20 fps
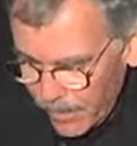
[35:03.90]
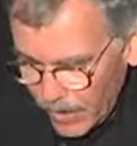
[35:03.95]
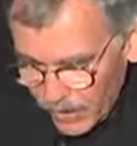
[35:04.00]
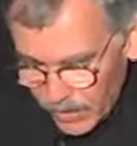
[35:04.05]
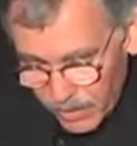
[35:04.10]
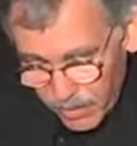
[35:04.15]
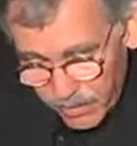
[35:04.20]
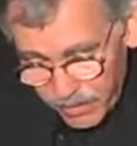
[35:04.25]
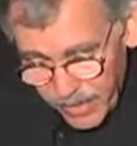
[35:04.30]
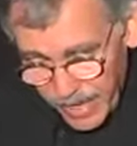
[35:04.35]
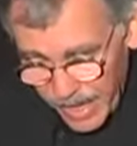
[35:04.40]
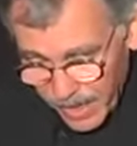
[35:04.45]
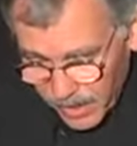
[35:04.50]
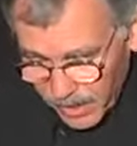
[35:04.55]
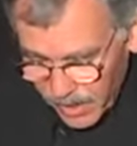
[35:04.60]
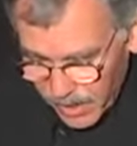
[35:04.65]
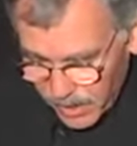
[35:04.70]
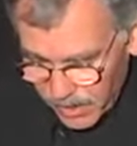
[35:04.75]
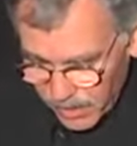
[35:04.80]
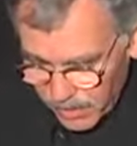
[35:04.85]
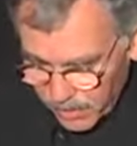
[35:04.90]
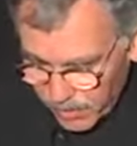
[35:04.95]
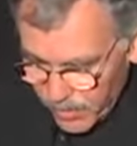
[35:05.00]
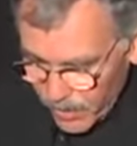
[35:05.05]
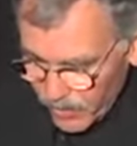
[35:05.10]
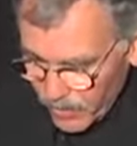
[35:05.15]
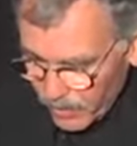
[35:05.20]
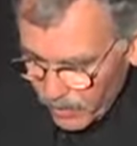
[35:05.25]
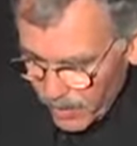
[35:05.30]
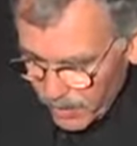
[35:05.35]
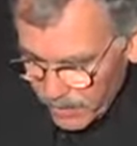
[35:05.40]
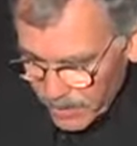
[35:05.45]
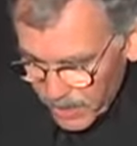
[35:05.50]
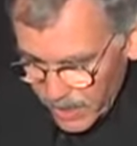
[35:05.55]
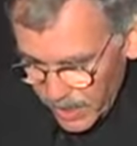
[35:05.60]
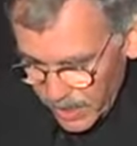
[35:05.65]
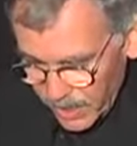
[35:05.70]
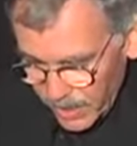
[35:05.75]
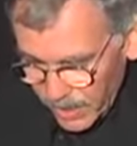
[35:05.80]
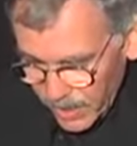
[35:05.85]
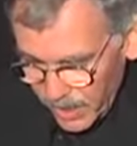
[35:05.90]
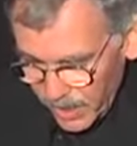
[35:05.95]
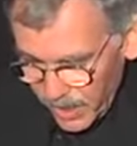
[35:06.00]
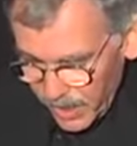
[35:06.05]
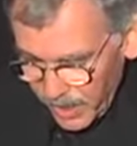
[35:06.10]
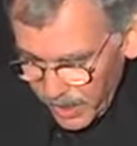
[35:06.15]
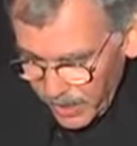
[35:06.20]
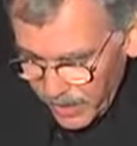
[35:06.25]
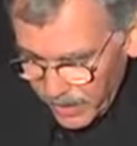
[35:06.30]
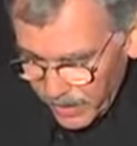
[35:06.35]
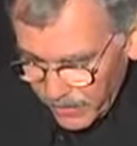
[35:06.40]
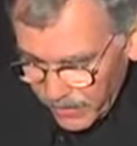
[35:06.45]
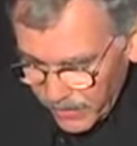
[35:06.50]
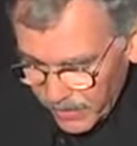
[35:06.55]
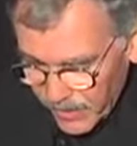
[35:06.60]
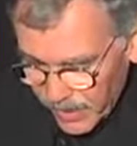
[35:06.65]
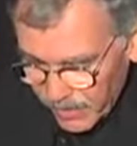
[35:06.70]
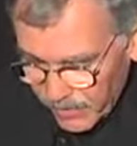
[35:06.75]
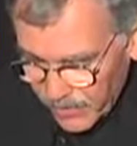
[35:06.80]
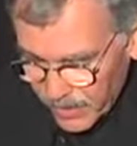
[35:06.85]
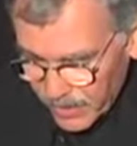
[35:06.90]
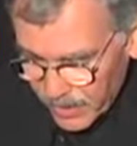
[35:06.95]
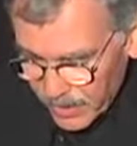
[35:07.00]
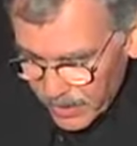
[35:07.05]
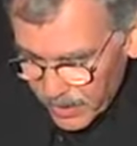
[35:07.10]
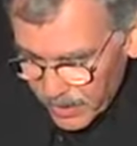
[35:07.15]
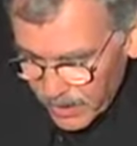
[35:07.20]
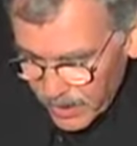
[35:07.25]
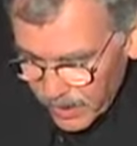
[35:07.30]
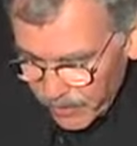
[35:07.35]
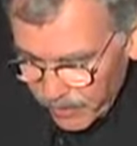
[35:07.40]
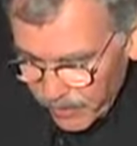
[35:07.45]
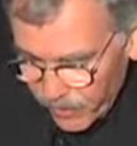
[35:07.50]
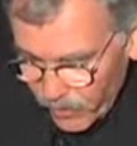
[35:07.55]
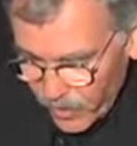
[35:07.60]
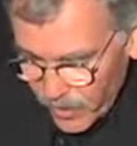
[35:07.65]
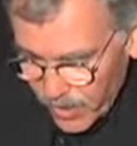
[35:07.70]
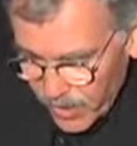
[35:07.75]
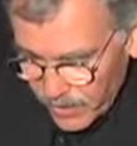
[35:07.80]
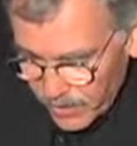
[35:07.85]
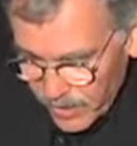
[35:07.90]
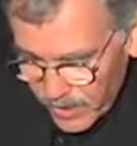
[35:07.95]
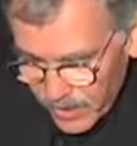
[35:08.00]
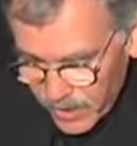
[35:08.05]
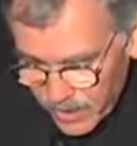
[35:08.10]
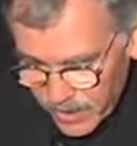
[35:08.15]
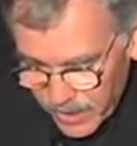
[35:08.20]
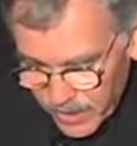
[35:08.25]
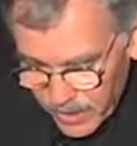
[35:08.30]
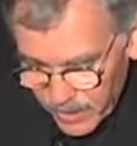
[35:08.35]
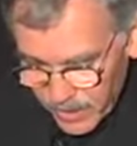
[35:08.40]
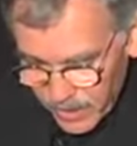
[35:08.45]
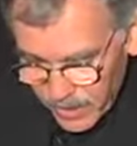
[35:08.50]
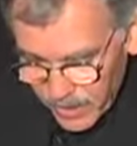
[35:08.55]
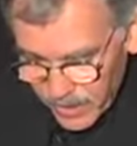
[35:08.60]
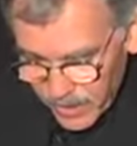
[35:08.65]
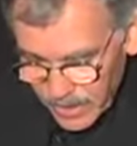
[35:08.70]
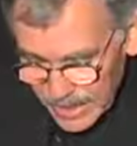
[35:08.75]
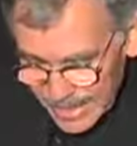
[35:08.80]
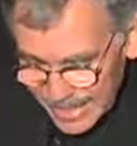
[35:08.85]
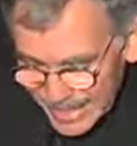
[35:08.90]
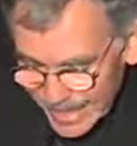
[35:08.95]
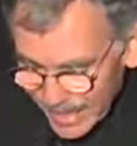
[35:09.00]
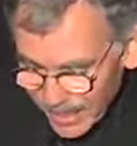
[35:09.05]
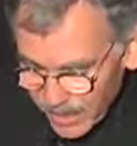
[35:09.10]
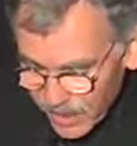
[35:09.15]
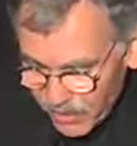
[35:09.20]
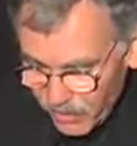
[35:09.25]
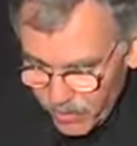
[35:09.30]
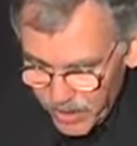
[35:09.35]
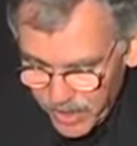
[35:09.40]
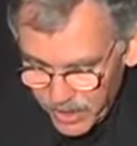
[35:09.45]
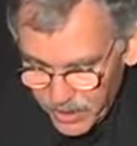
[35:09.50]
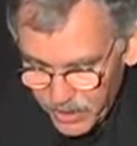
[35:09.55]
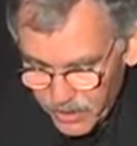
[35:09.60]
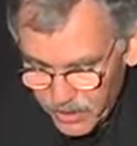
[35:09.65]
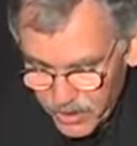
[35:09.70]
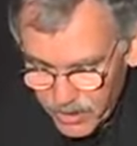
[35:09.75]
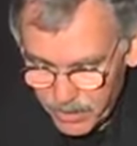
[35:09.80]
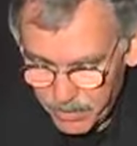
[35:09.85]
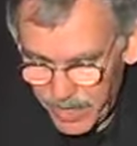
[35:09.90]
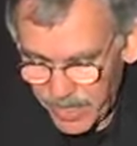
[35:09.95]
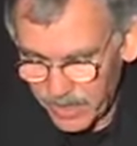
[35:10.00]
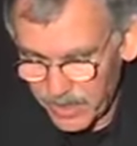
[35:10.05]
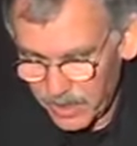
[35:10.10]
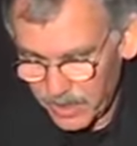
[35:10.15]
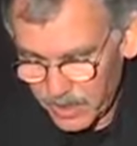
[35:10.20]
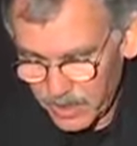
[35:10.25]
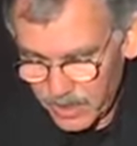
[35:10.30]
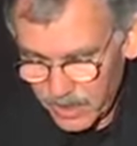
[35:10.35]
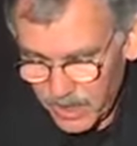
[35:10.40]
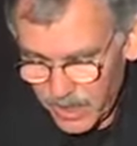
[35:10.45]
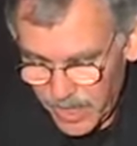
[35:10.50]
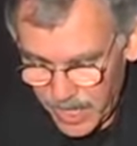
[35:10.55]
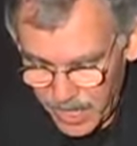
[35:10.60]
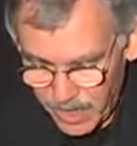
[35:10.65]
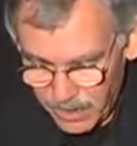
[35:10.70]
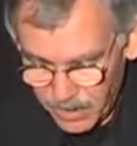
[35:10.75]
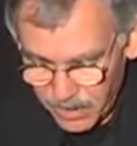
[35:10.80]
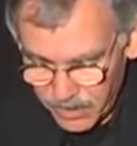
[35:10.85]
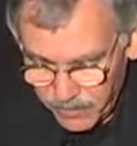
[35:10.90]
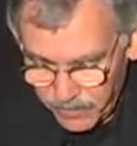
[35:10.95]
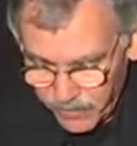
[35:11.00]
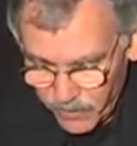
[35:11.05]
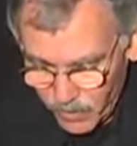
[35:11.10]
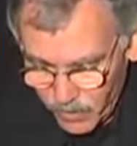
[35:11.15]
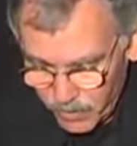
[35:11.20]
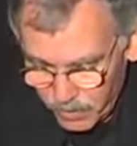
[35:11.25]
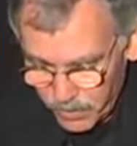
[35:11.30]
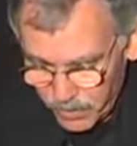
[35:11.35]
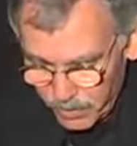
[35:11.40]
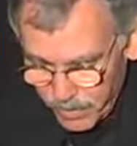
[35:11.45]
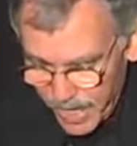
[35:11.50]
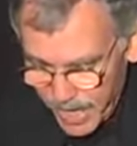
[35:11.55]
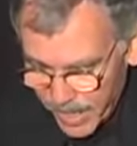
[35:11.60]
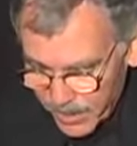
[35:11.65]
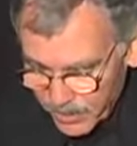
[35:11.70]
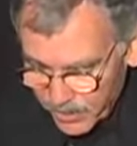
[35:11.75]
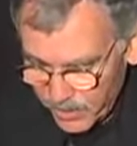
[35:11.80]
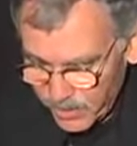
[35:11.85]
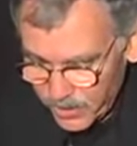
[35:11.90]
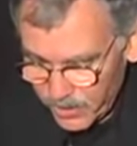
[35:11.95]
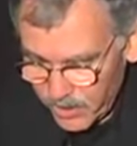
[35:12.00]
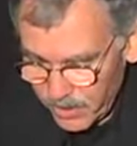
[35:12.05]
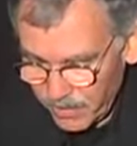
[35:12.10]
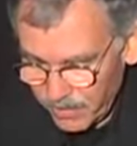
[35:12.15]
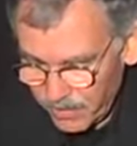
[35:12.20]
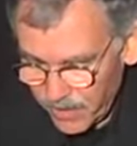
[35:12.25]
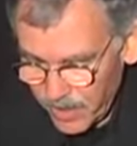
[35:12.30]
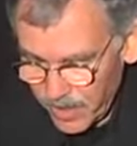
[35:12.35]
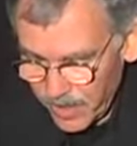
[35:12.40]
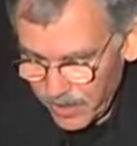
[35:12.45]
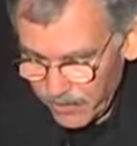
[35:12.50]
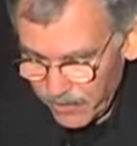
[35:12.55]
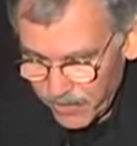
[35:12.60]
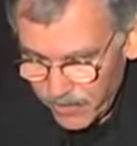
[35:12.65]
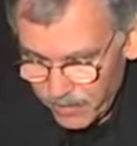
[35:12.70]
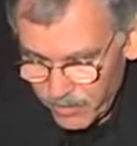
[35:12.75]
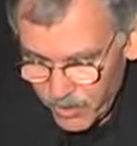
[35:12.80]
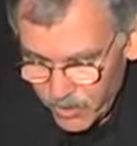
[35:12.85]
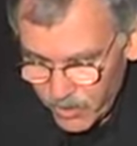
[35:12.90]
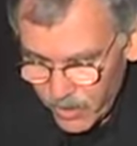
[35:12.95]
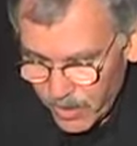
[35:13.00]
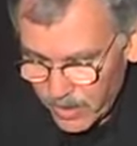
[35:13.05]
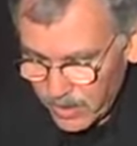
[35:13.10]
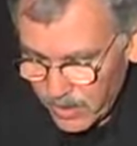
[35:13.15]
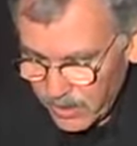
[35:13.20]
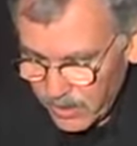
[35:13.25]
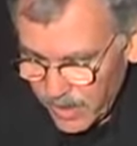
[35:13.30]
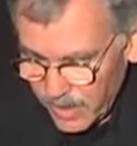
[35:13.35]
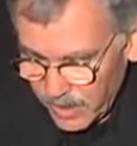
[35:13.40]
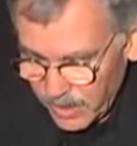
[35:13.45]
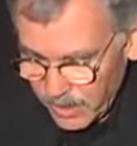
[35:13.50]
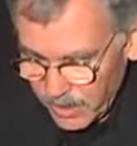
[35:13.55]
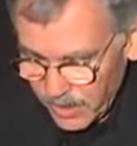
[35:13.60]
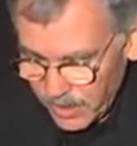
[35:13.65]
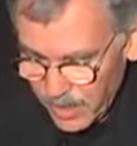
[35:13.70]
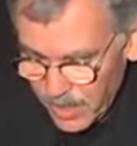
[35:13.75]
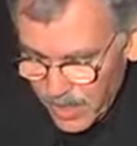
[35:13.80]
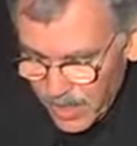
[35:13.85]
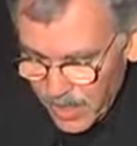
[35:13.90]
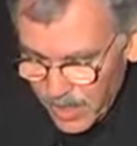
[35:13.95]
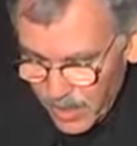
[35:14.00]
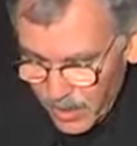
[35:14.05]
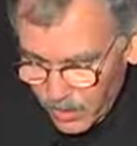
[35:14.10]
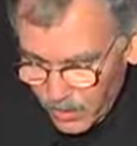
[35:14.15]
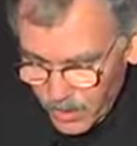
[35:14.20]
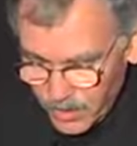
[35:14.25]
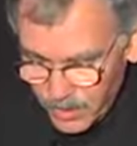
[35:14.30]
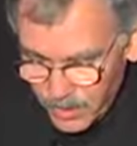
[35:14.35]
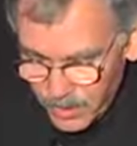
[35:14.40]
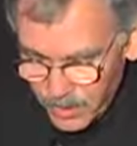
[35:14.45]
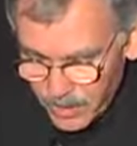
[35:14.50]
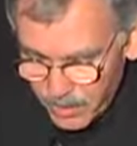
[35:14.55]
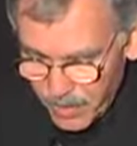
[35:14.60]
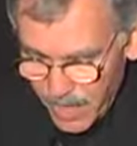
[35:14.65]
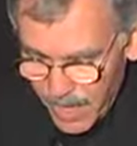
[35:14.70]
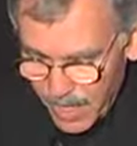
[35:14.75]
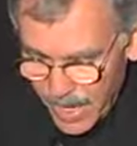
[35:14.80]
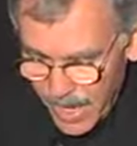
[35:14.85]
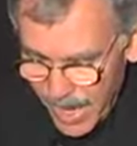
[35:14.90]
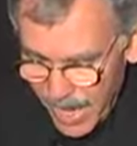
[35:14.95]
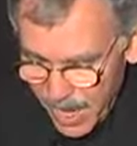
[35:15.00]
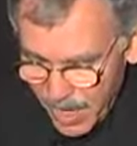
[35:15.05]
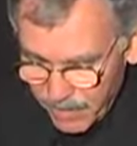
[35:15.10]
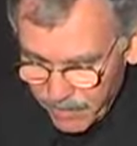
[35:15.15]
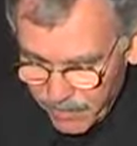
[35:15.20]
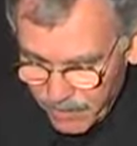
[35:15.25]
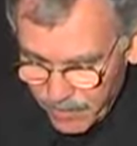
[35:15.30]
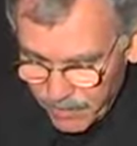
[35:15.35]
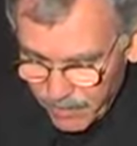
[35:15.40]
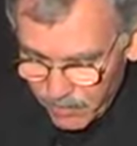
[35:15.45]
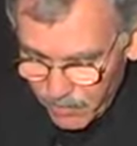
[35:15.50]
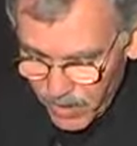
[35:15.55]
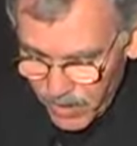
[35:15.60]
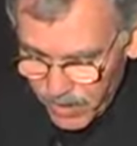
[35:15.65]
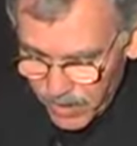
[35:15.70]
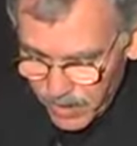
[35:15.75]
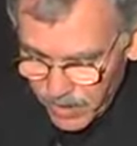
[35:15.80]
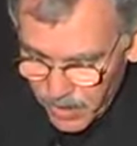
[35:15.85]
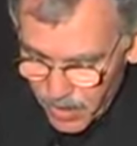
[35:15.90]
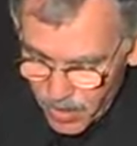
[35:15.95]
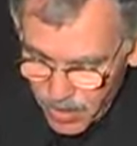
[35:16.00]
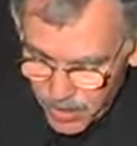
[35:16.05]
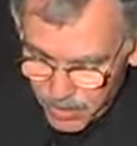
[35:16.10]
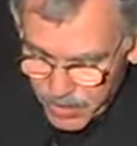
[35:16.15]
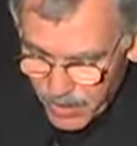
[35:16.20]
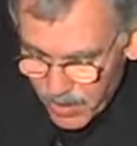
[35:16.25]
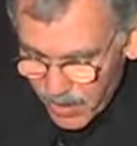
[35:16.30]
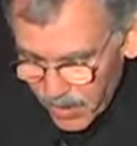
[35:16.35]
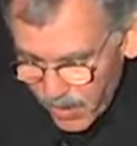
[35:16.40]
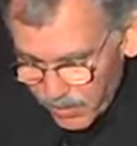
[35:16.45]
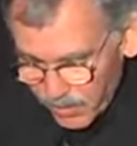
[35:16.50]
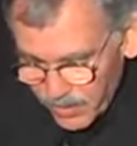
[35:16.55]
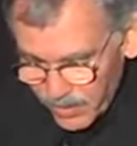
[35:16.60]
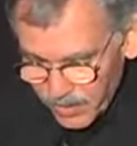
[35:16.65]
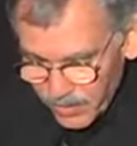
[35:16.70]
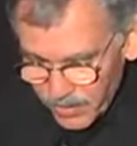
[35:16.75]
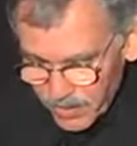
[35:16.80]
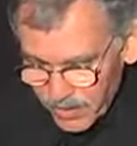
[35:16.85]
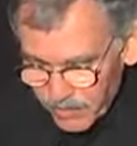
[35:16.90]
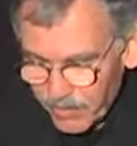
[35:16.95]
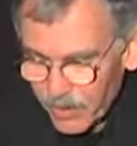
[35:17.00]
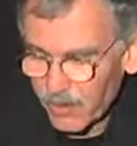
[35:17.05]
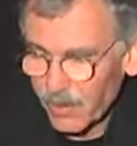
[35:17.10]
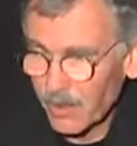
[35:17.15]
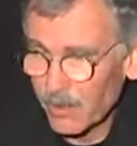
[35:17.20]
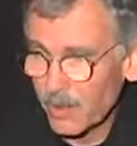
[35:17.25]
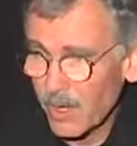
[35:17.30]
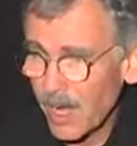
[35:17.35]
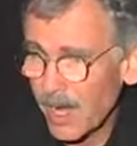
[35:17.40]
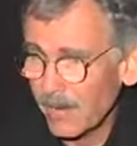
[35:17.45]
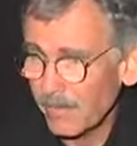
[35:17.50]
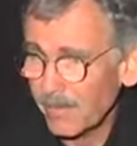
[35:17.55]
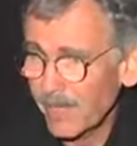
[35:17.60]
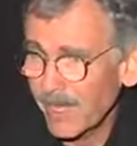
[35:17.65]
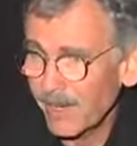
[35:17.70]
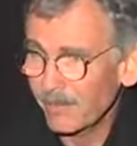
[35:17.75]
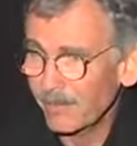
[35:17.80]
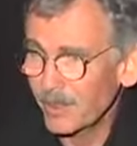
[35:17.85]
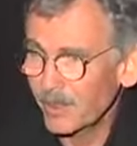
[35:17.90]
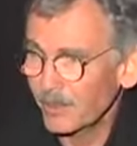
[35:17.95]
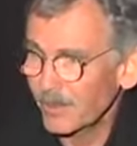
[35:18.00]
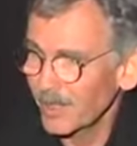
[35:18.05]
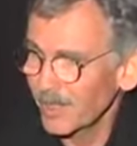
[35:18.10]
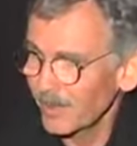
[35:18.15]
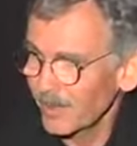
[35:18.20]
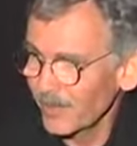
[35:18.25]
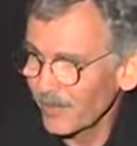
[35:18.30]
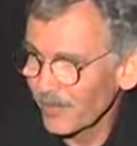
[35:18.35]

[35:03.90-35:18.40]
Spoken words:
little fact on the Boeing website, a 767-400 extended range uses about 60 gallons of fuel per passenger flying from New York to London, which is about half of what an economy car would use if you could drive that route.